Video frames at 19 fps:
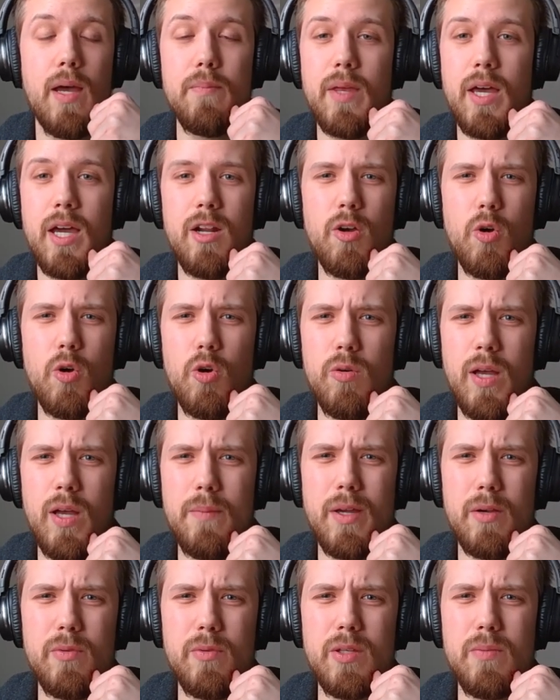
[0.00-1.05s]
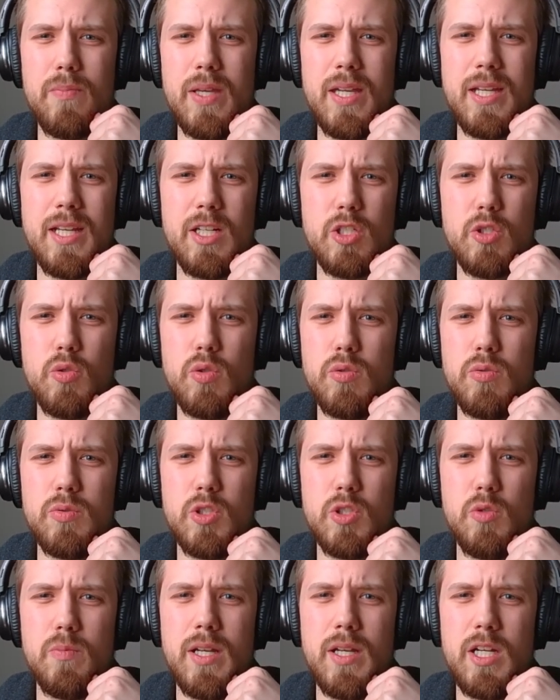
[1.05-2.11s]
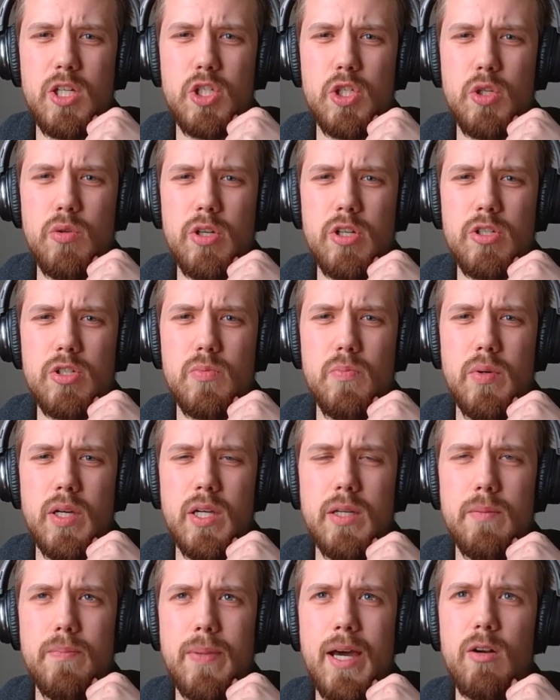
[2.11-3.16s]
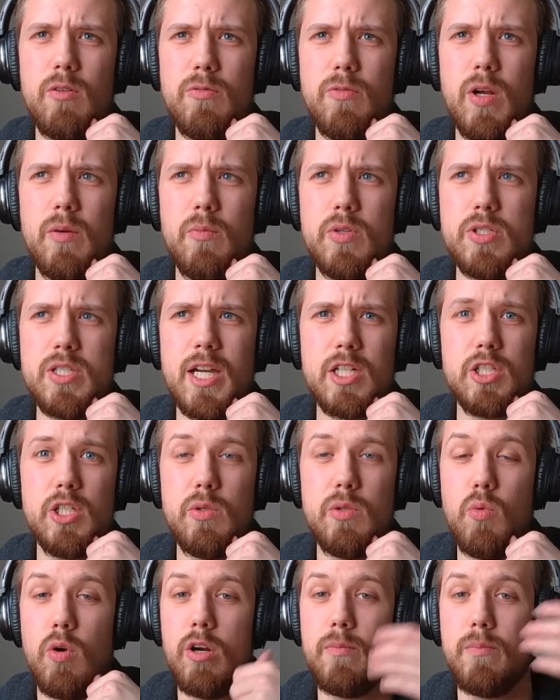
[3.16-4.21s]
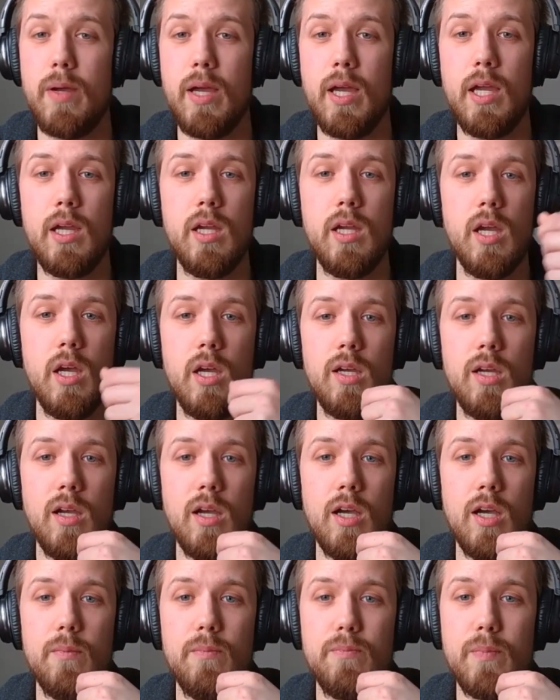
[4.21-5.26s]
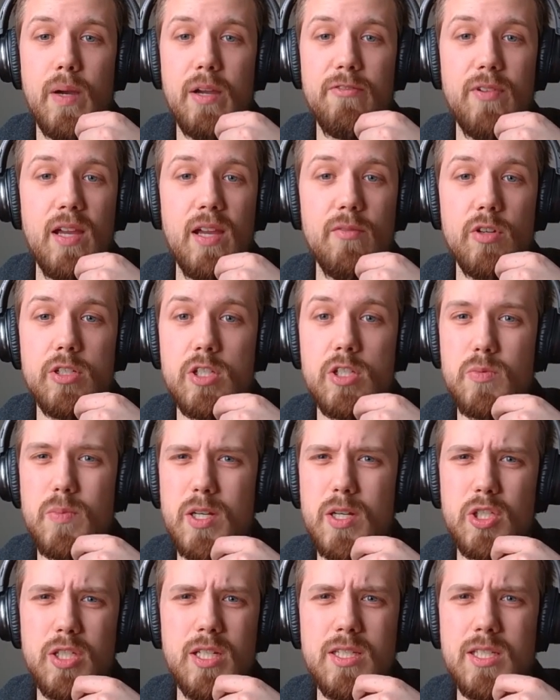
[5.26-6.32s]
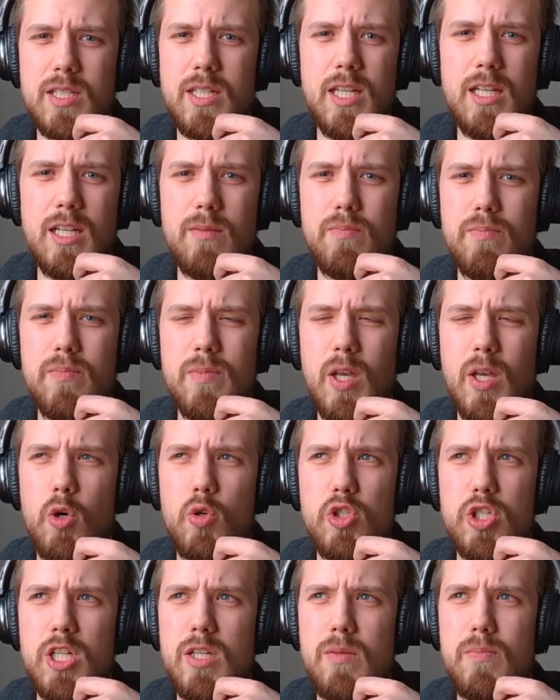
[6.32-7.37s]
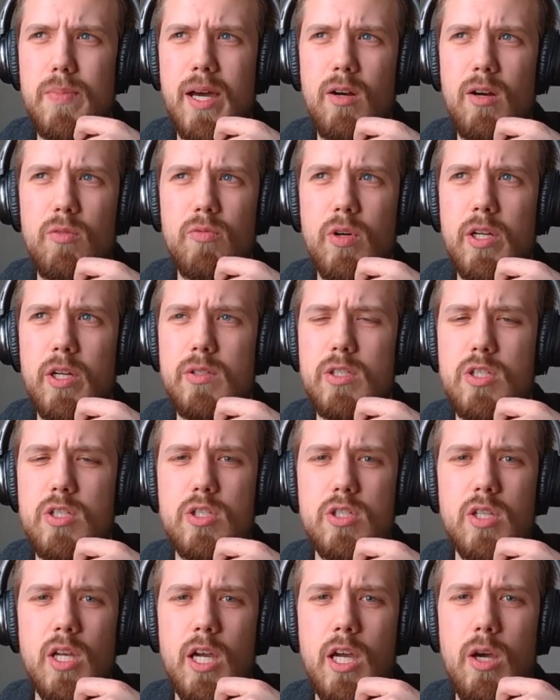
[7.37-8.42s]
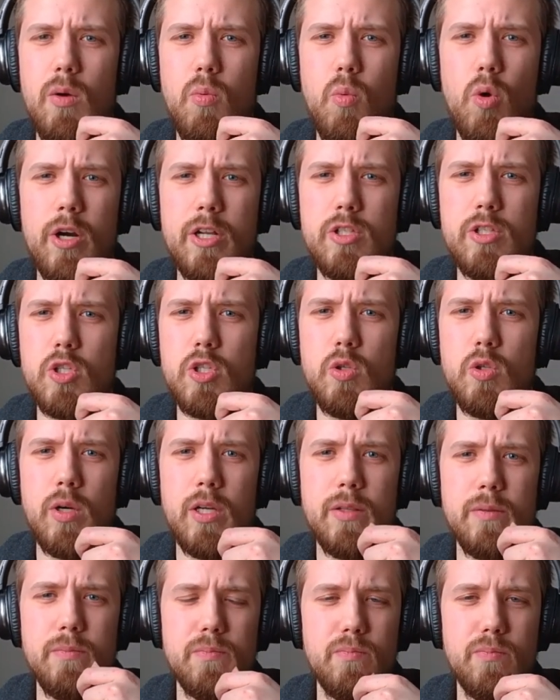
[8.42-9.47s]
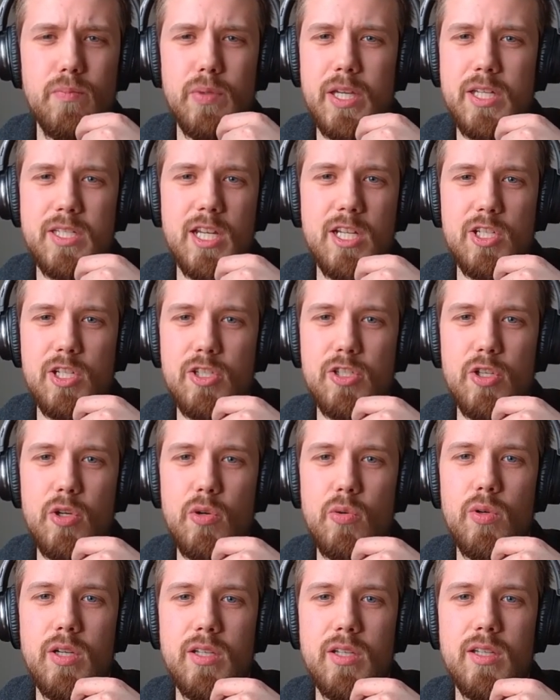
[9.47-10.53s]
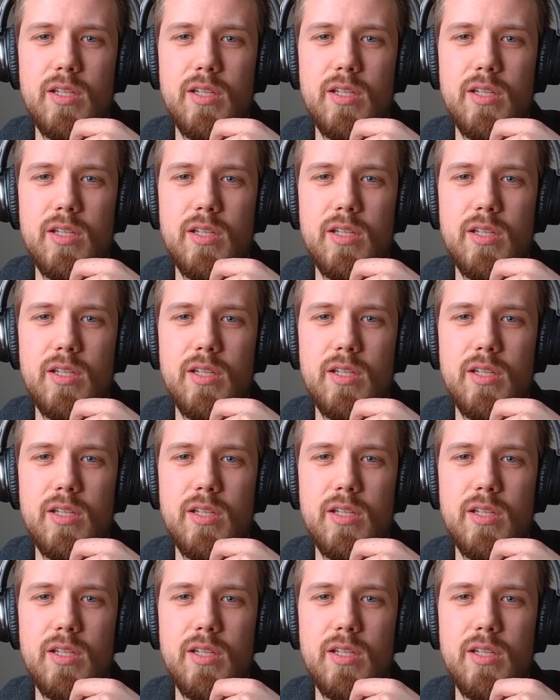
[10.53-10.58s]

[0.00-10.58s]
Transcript: not really big into too many shooters, but Battlefront was actually one of my favorites, especially as a kid. OG Battlefronts 1 and 2 on PlayStation 2.